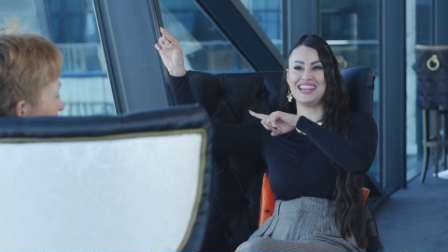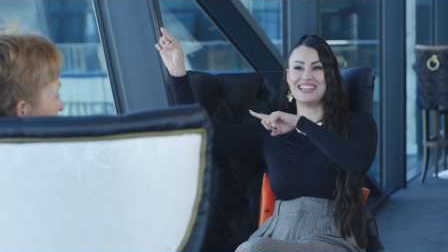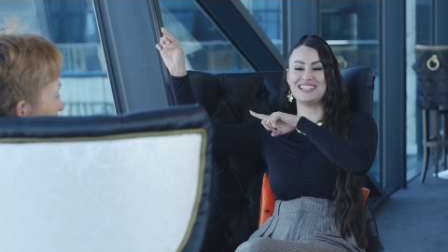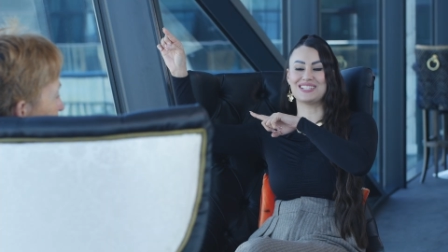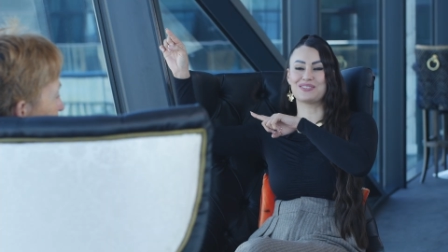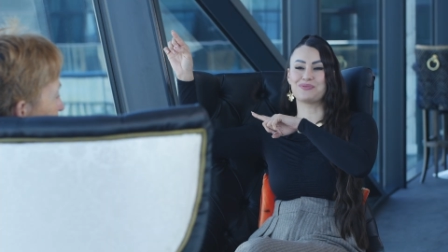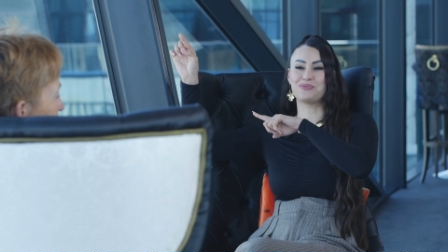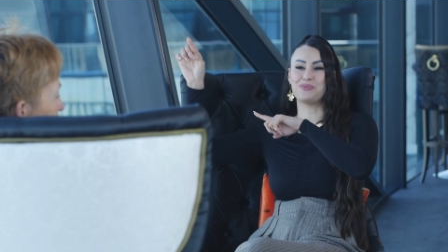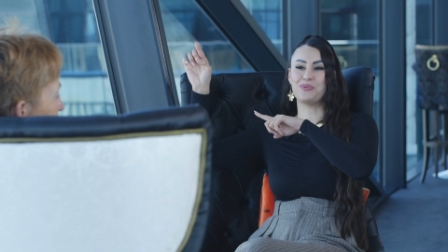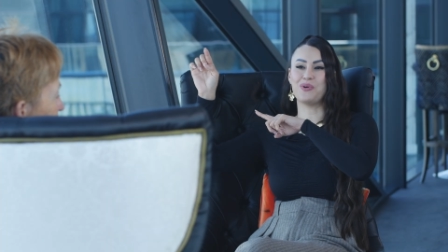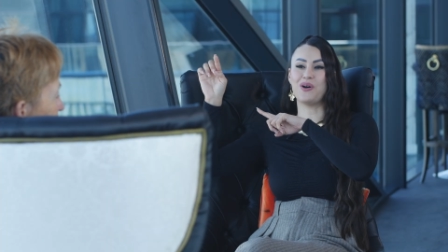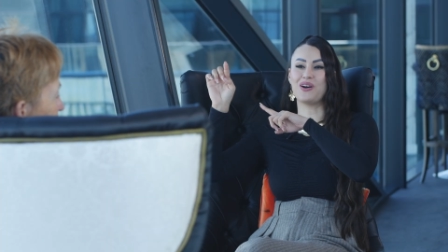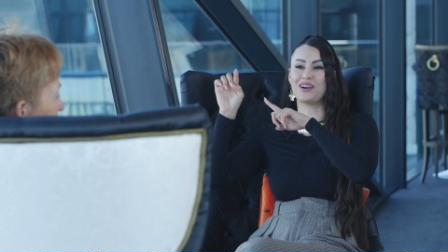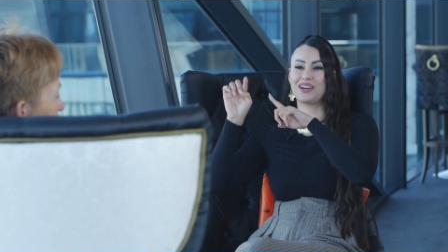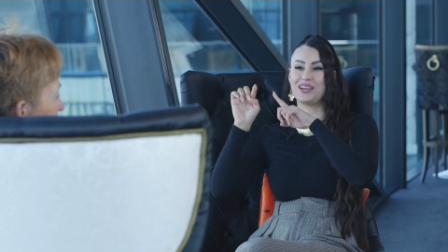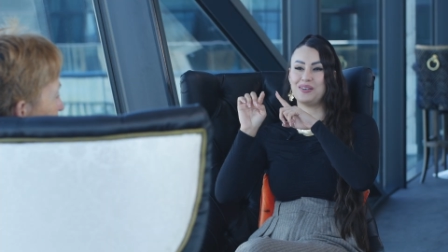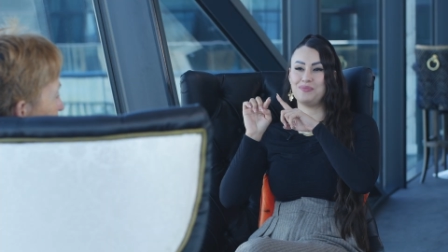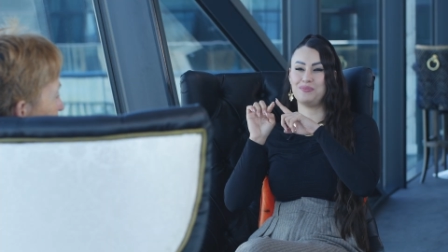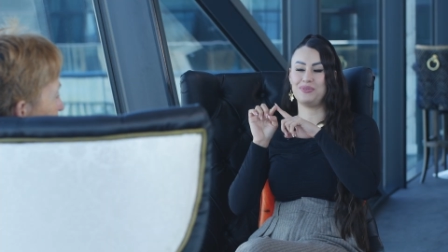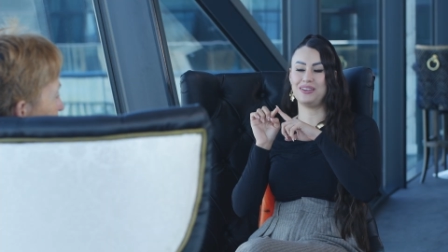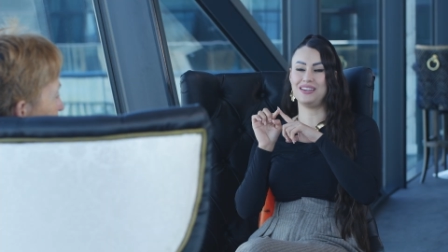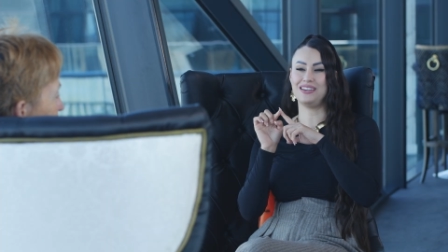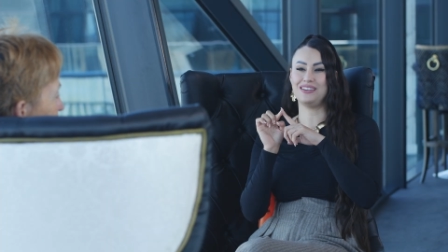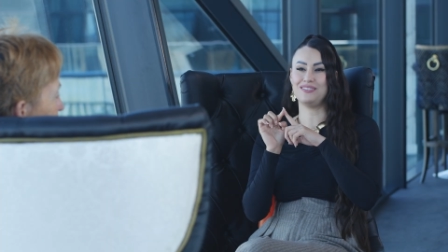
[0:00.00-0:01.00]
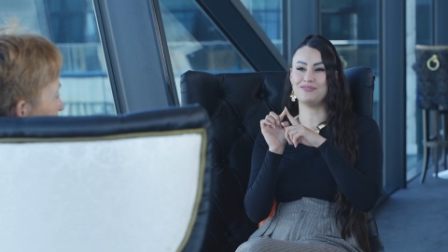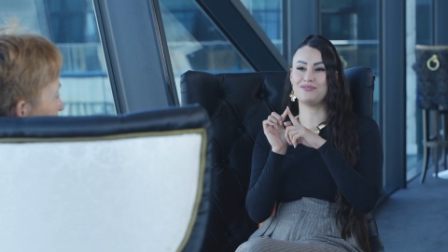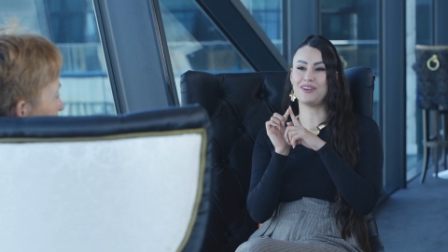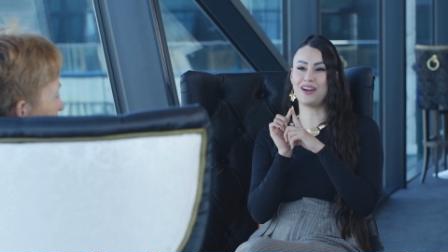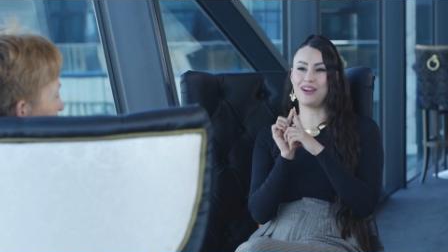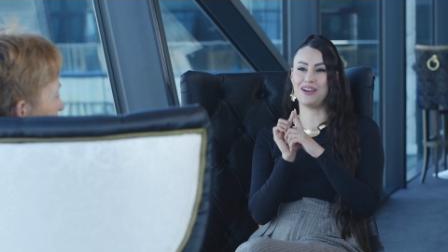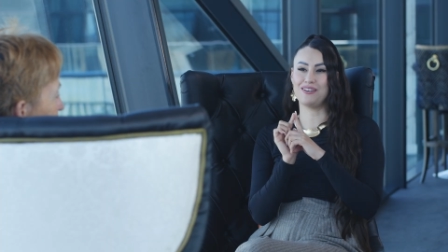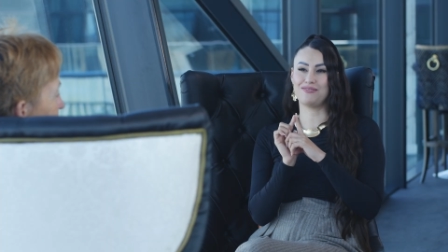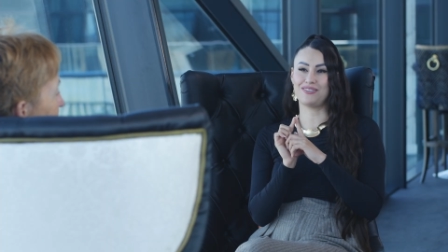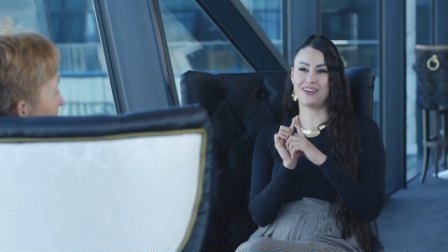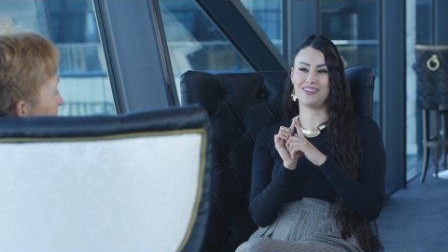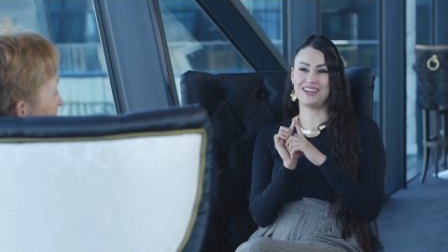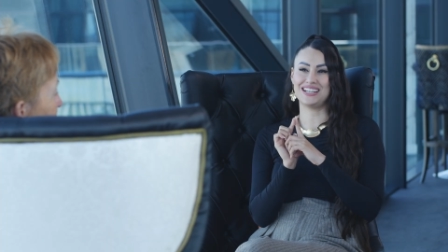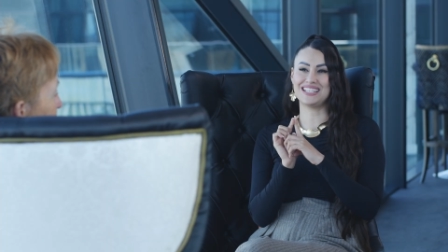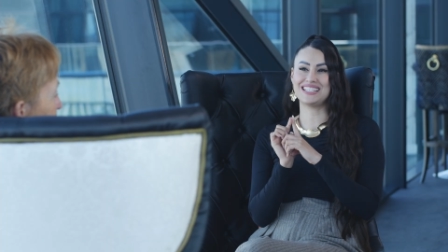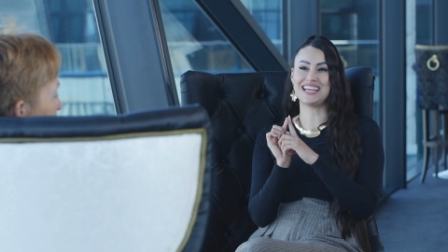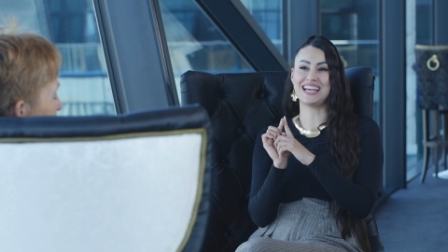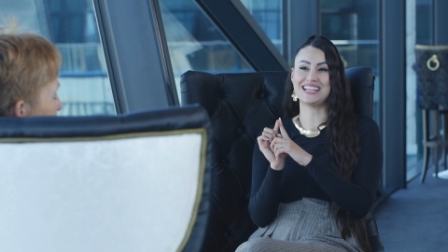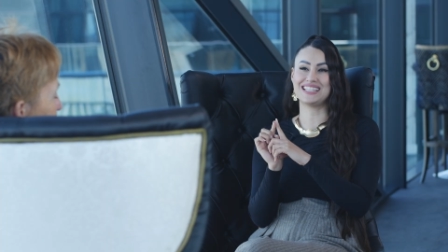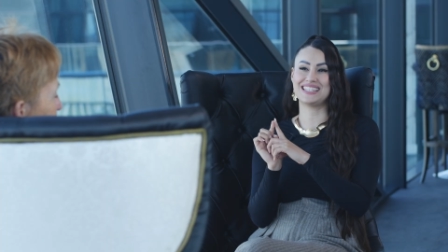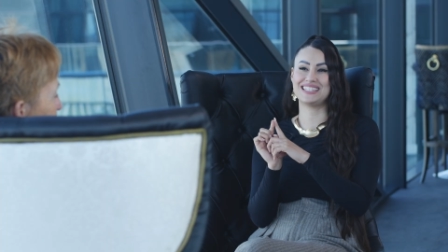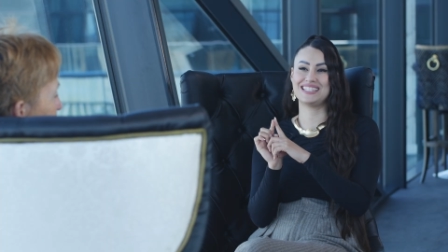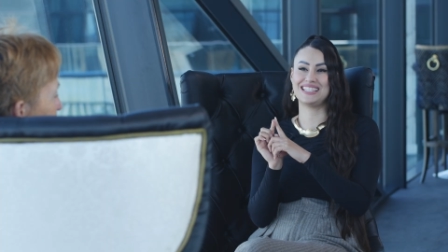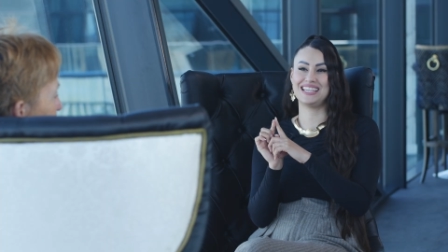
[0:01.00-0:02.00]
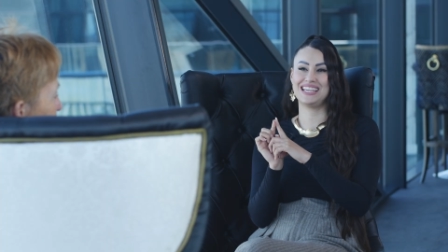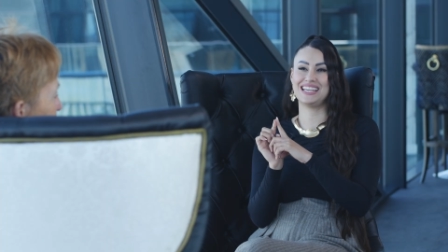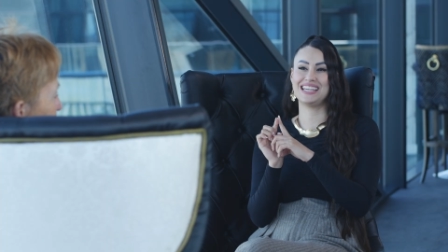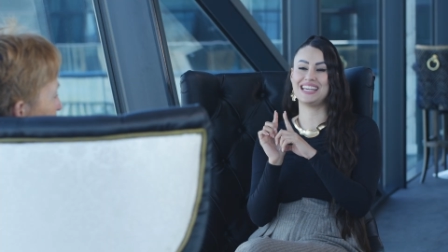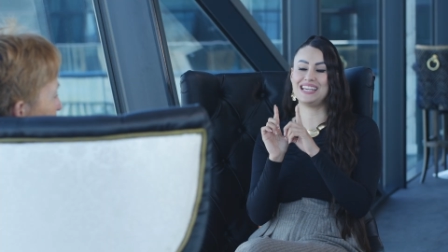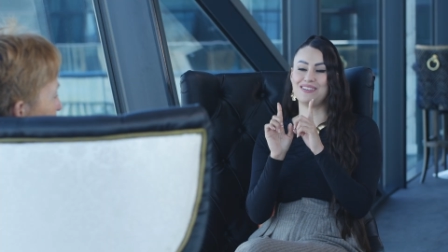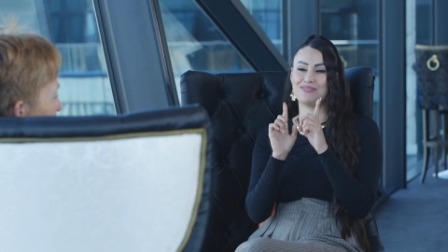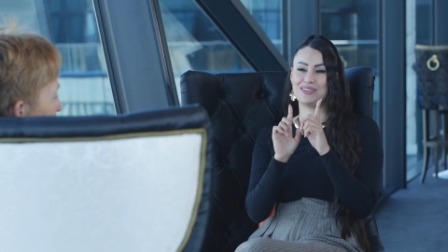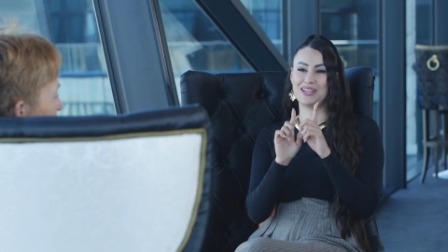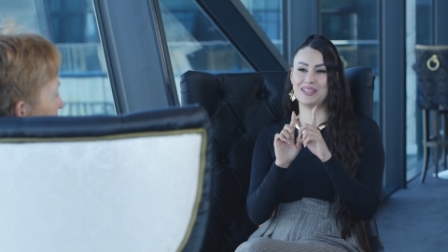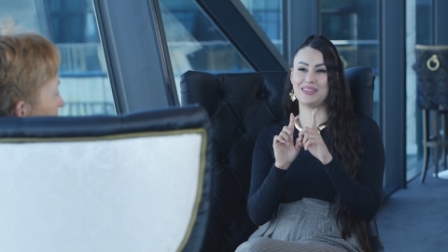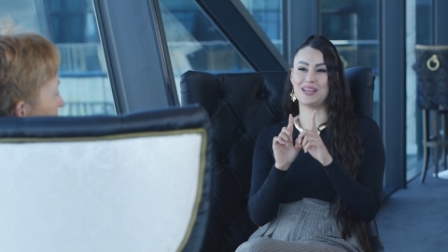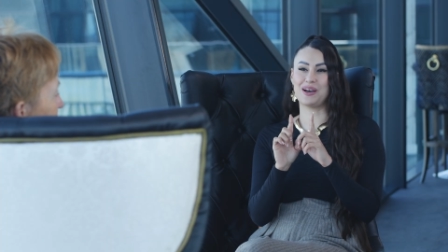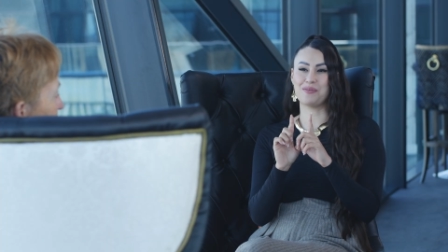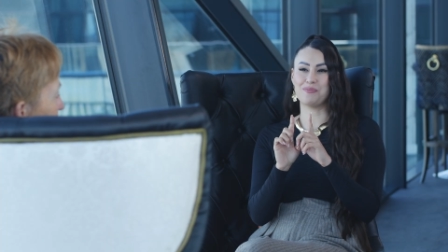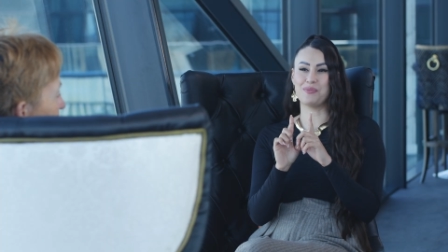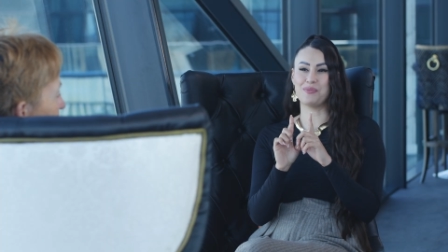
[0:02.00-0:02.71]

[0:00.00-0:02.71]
is what can be very very yes. testing even in that